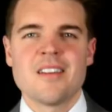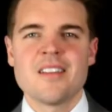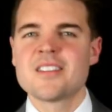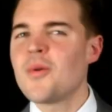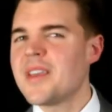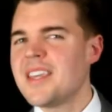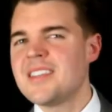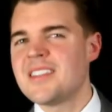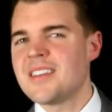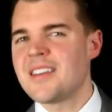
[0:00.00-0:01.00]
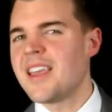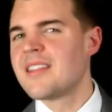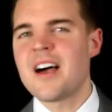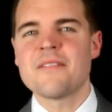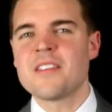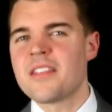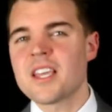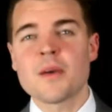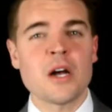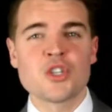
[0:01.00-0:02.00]
It's so easy in life to
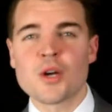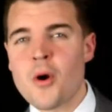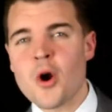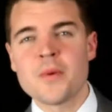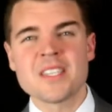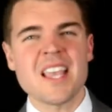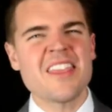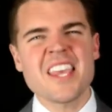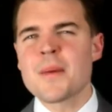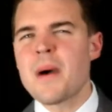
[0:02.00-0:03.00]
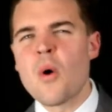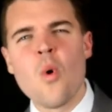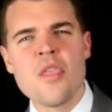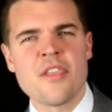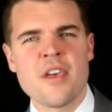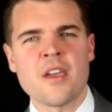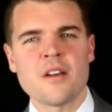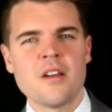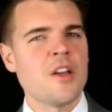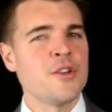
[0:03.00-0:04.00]
think about your purpose and think about one thing,
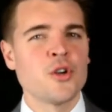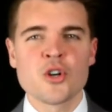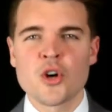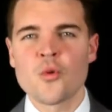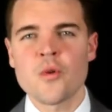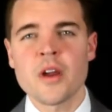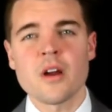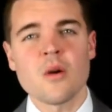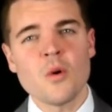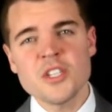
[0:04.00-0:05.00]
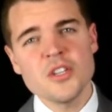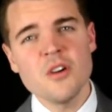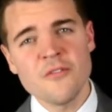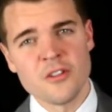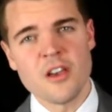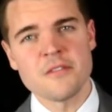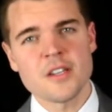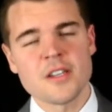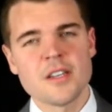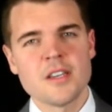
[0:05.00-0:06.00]
your career, what you do for a living.
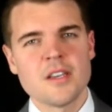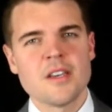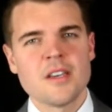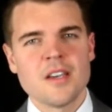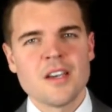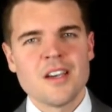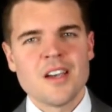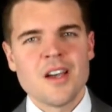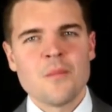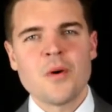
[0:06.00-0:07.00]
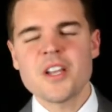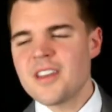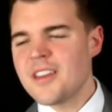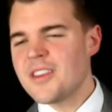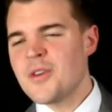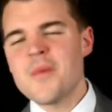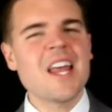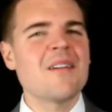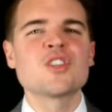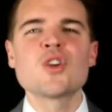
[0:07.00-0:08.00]
But you might
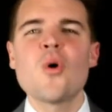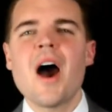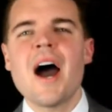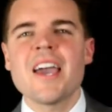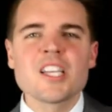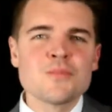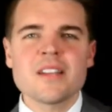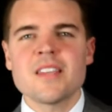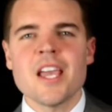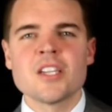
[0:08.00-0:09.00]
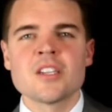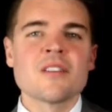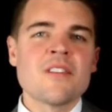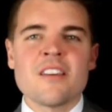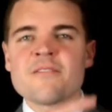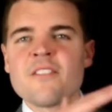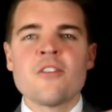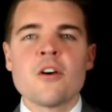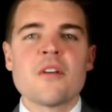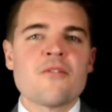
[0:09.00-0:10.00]
have so high expectations of getting
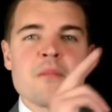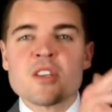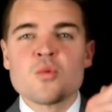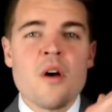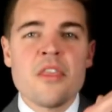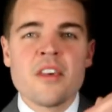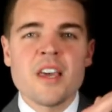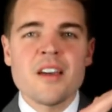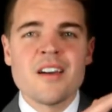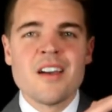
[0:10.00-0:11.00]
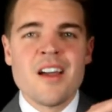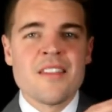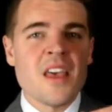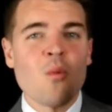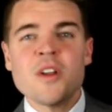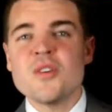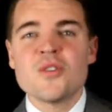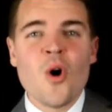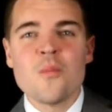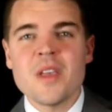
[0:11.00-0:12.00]
fulfillment from this one thing that when you
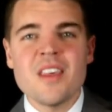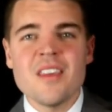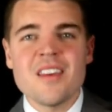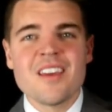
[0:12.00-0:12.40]
don't meet it,